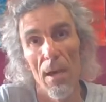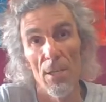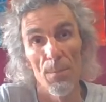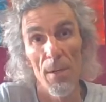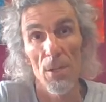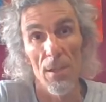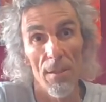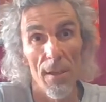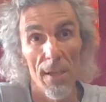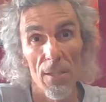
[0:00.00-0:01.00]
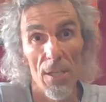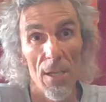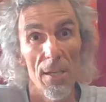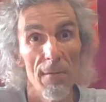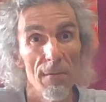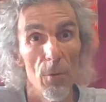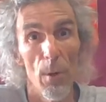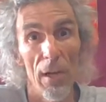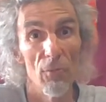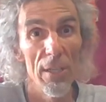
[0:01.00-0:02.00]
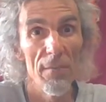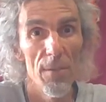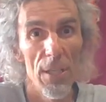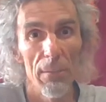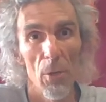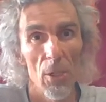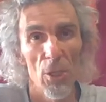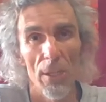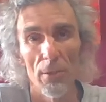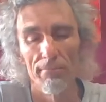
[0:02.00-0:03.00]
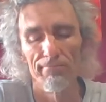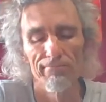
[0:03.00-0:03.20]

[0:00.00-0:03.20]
Especially thanks if you are revisiting my channel.